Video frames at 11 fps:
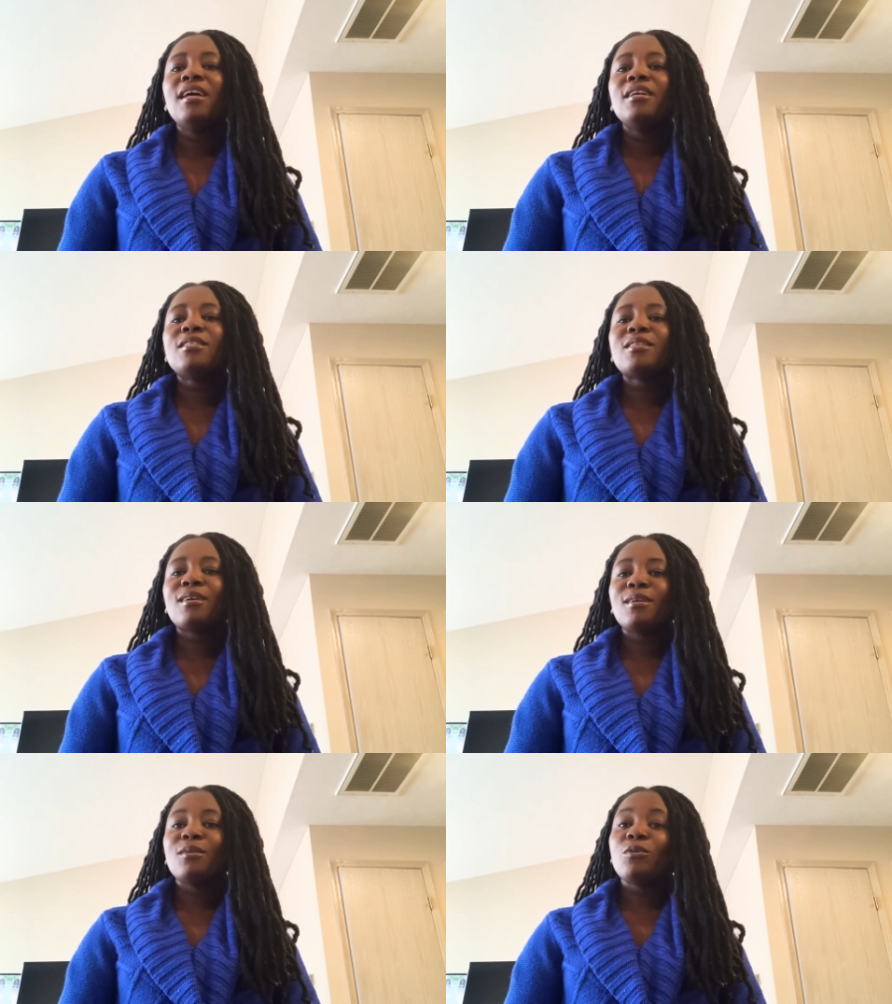
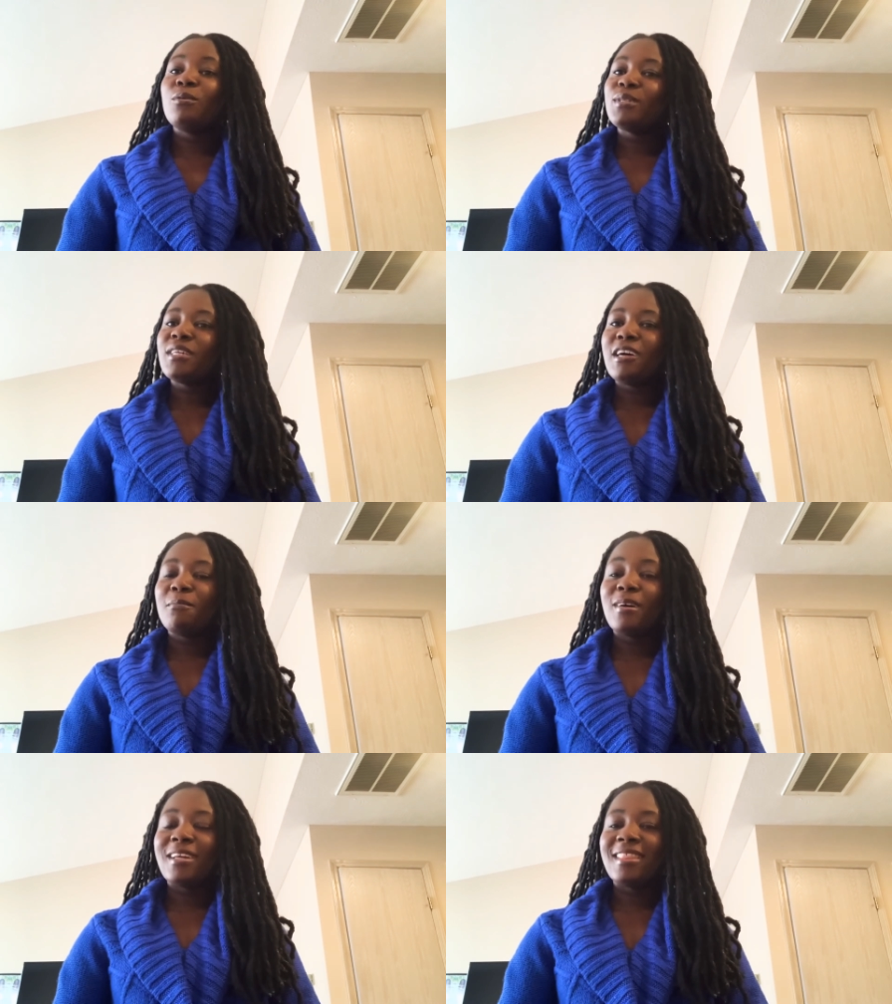So we will talk
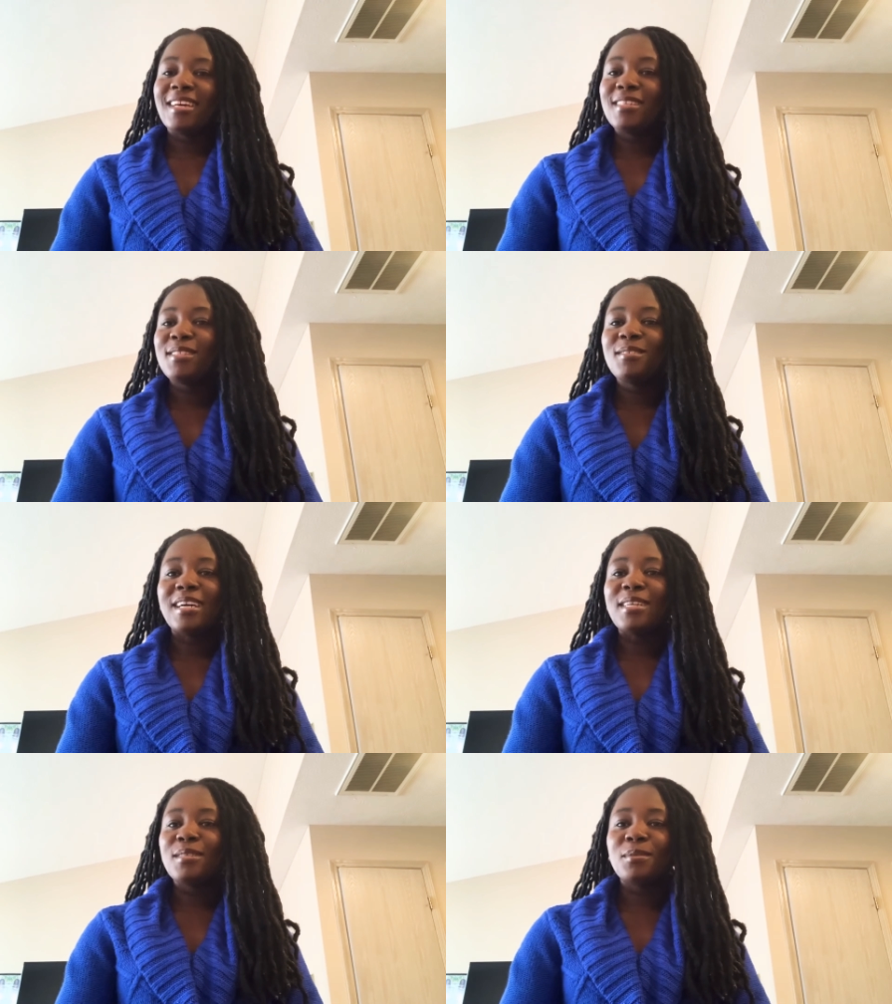about that too
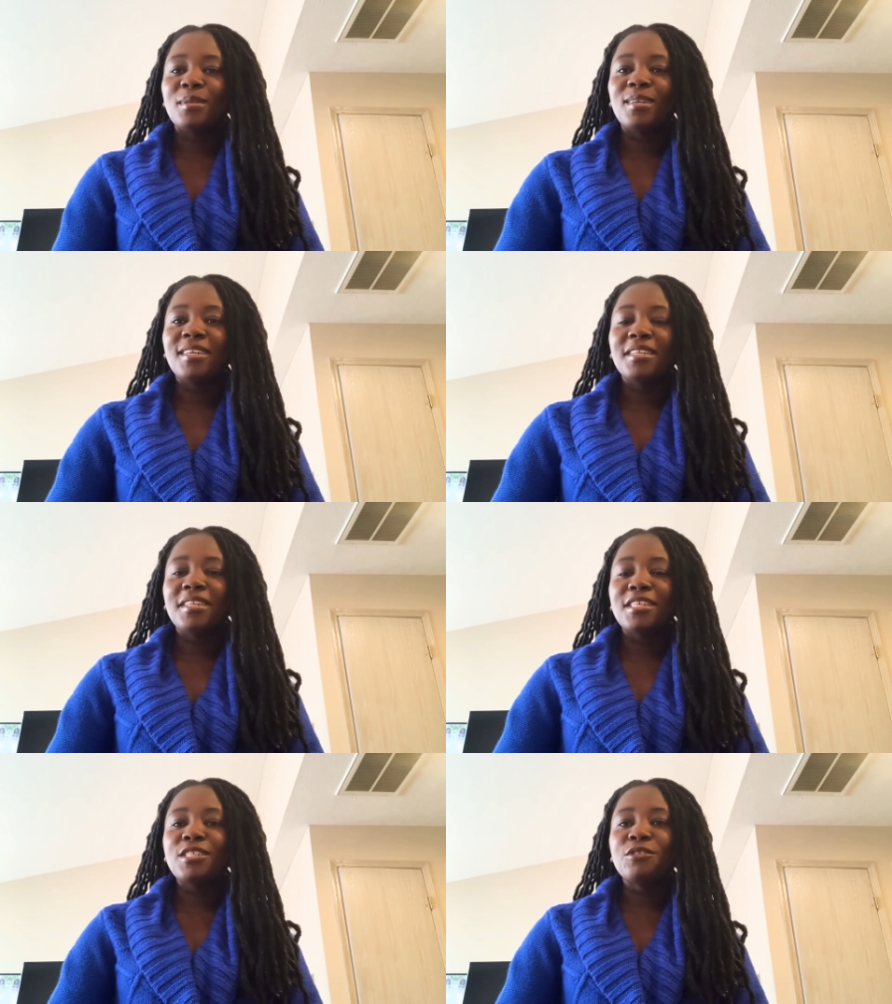as well in
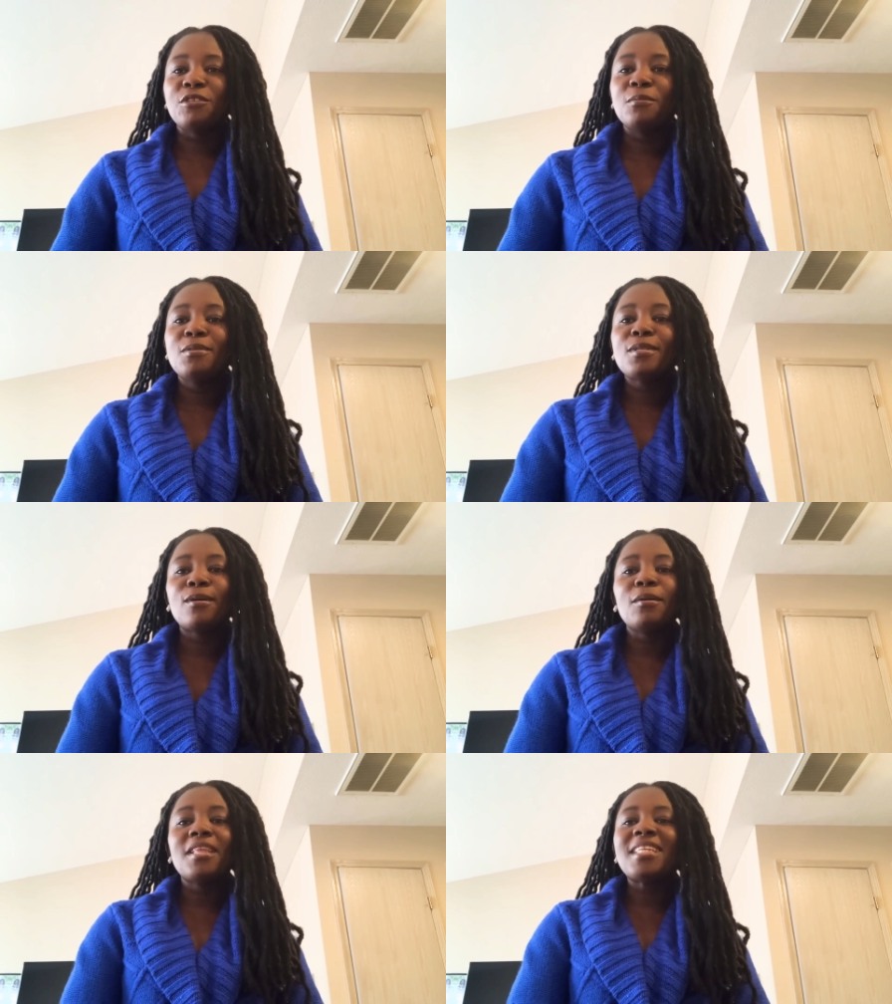this group.
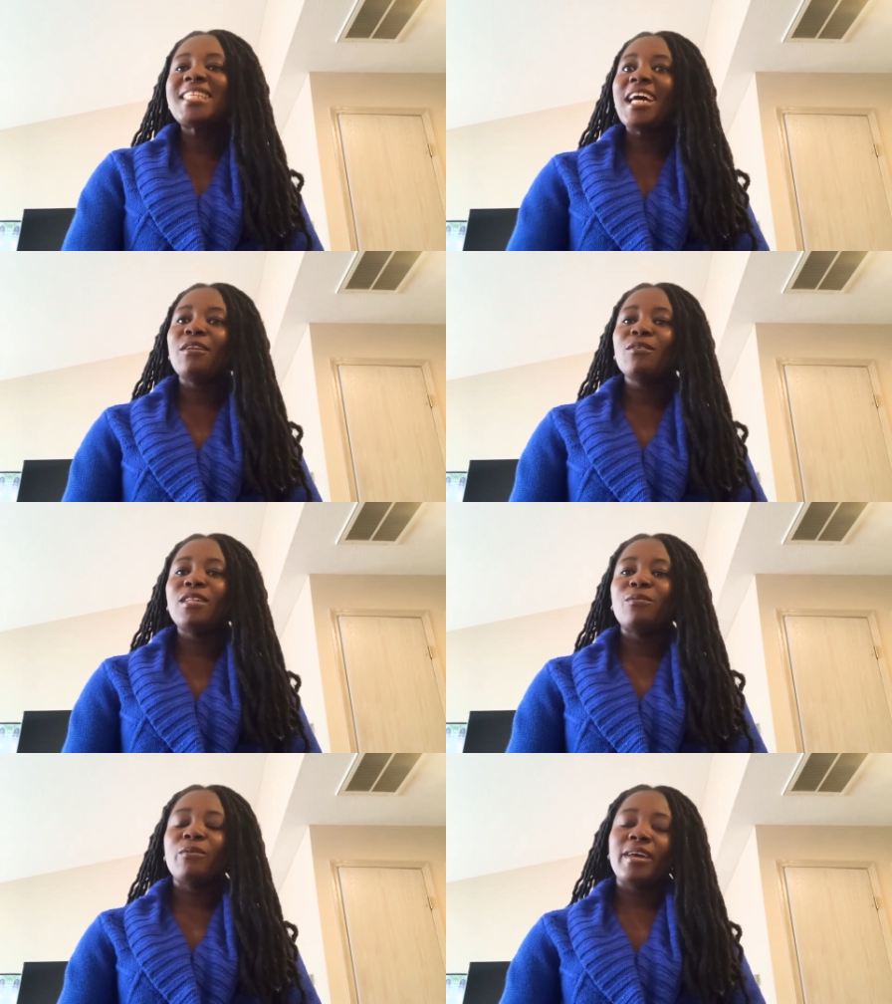So the title,
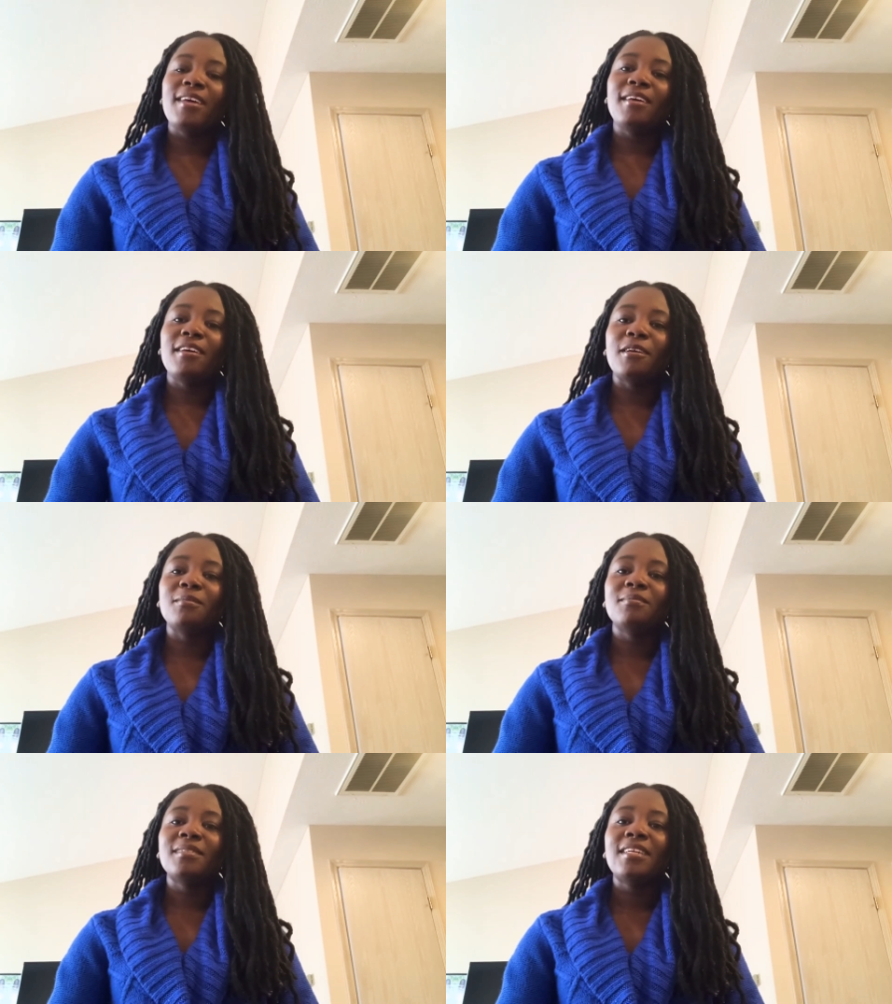The Waiting Game.